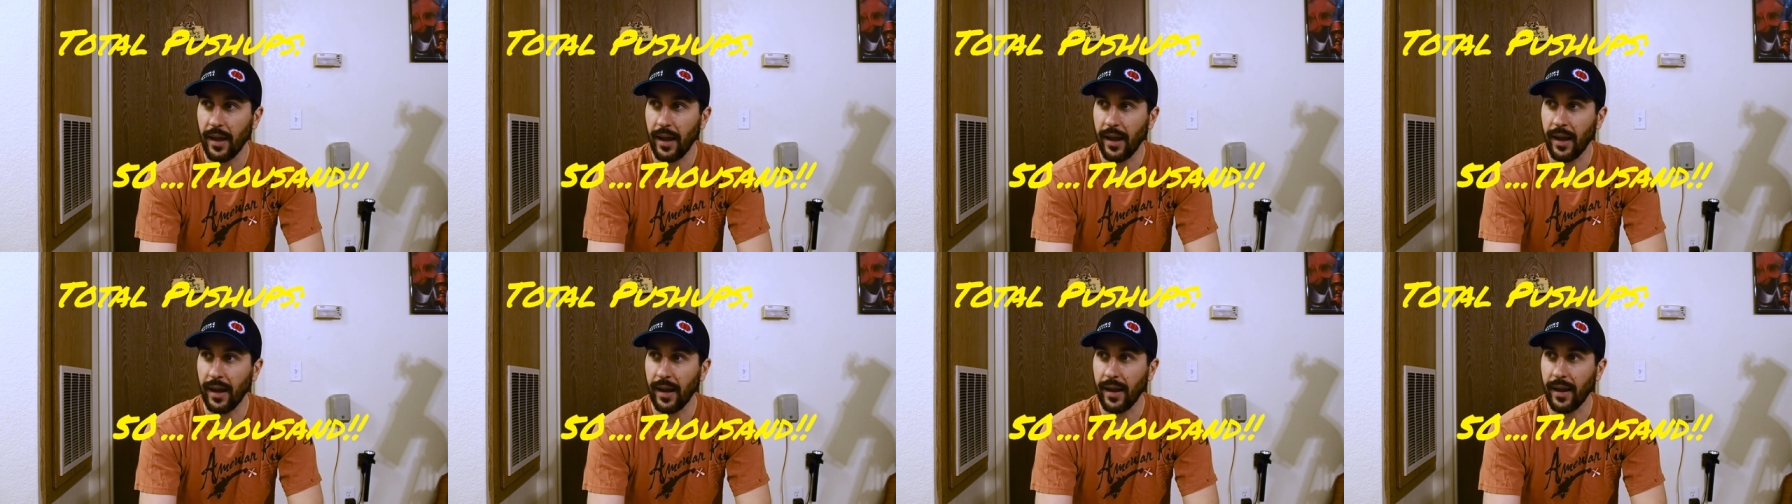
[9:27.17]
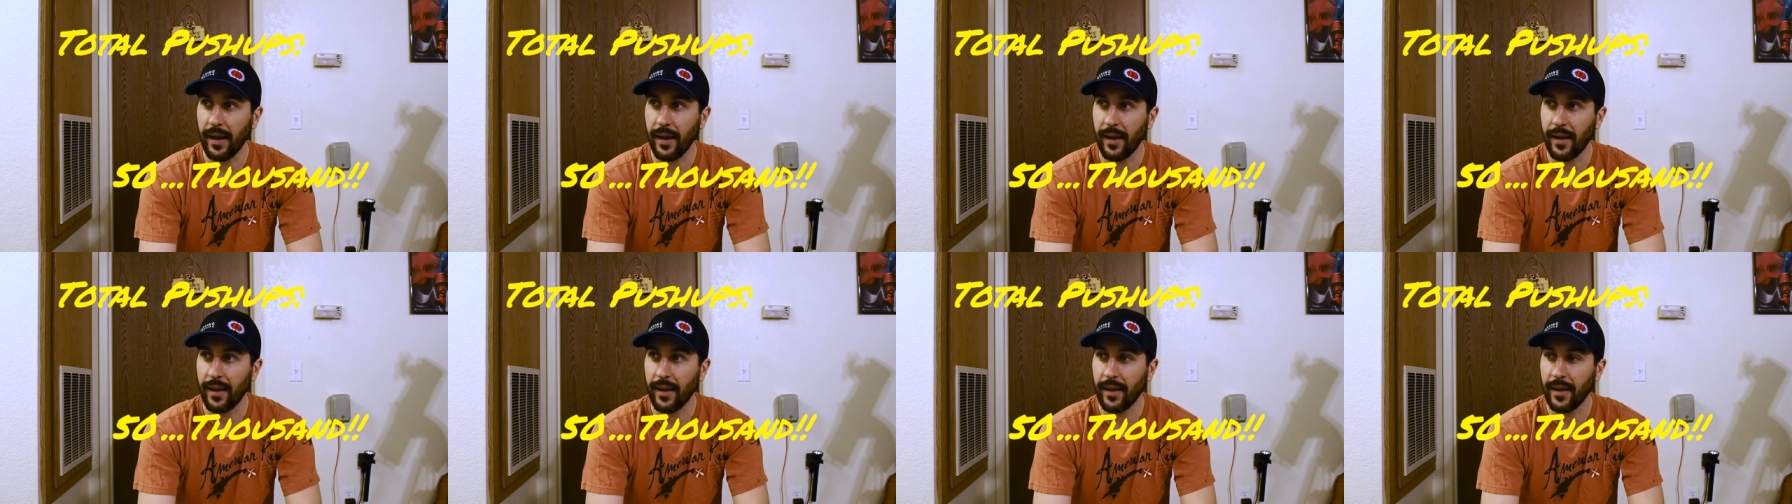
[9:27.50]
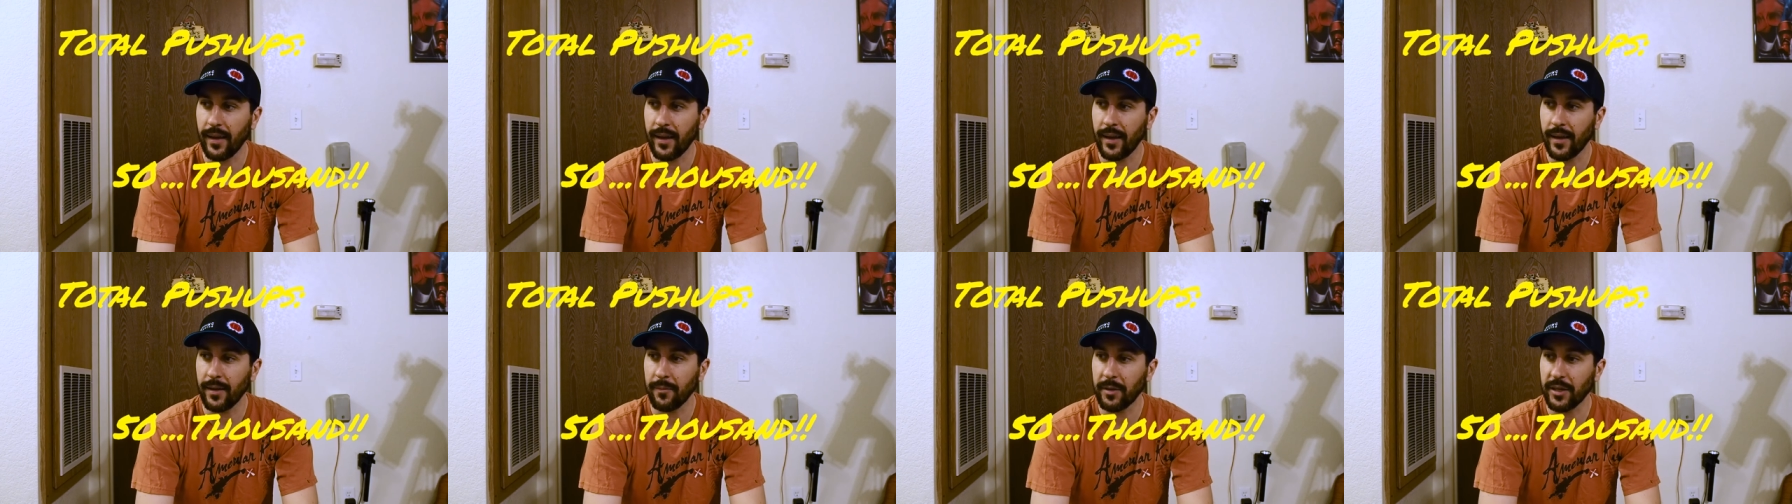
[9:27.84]

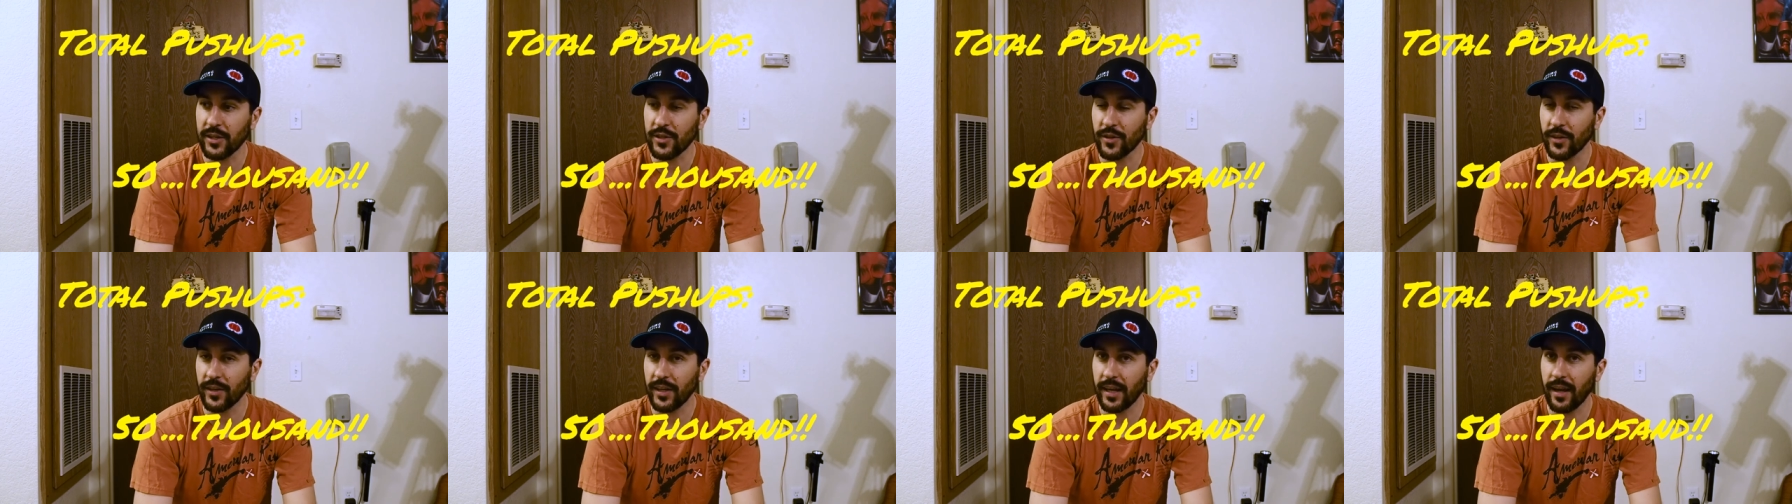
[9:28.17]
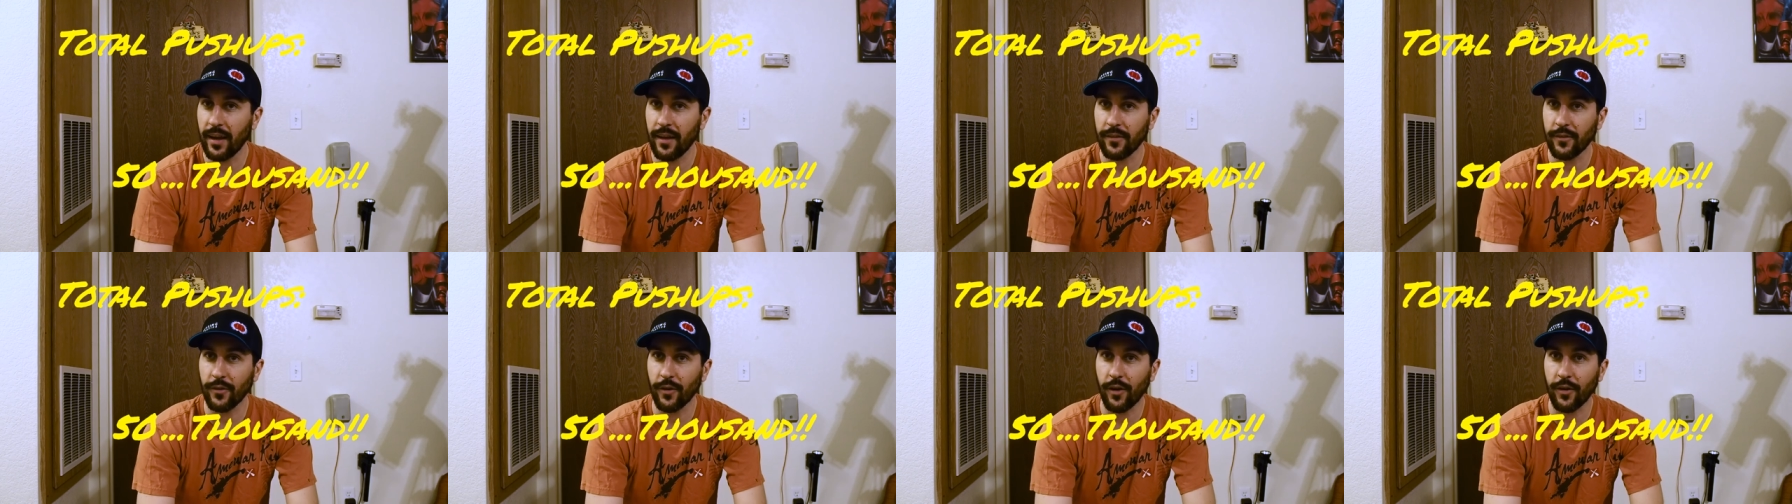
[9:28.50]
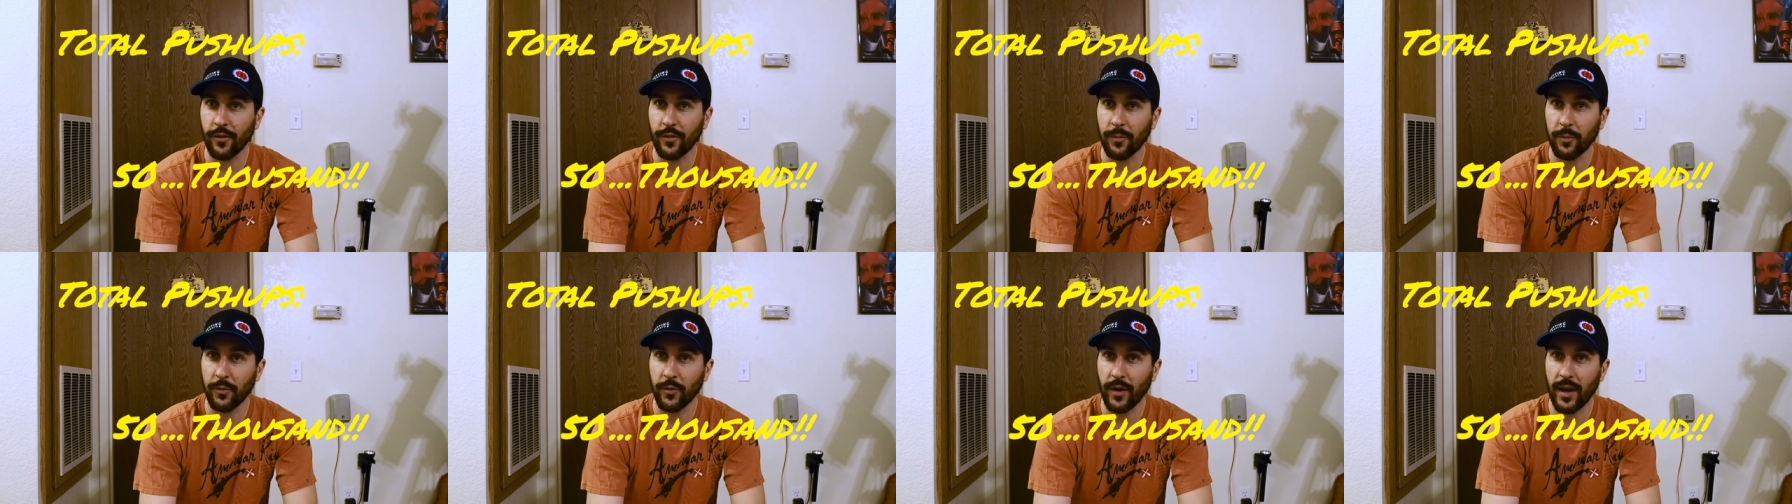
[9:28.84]
And make sure you guys are all
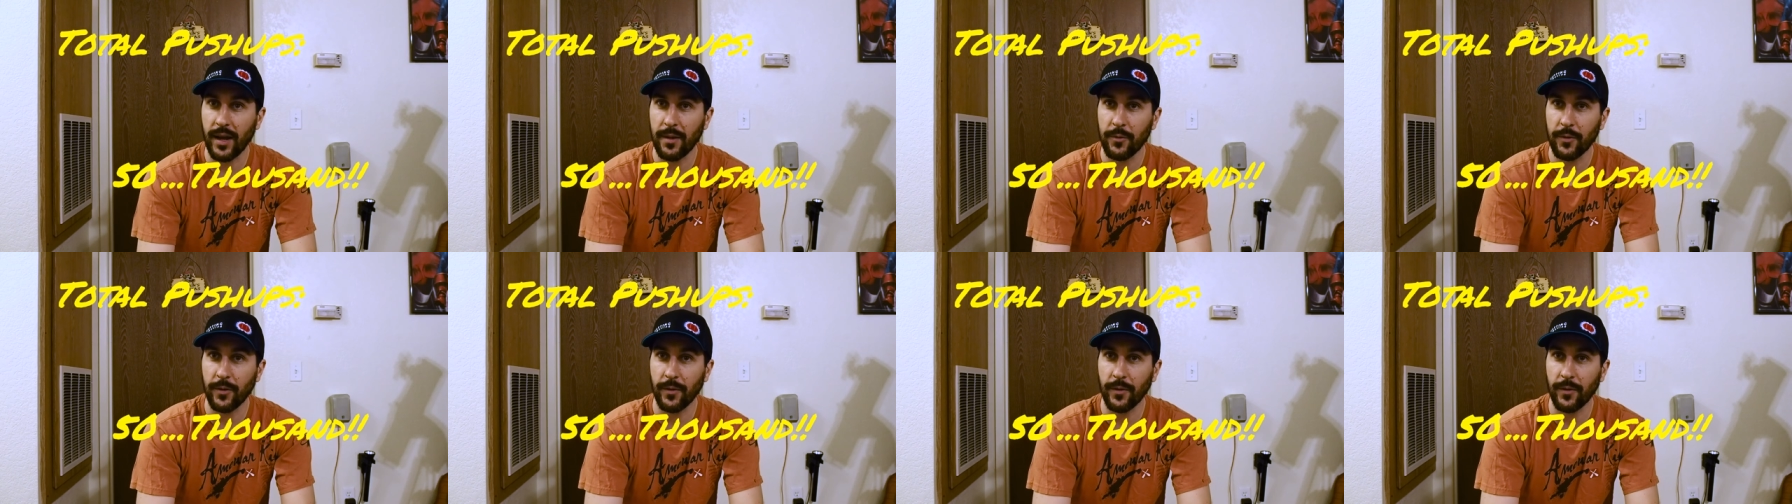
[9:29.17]
subscribed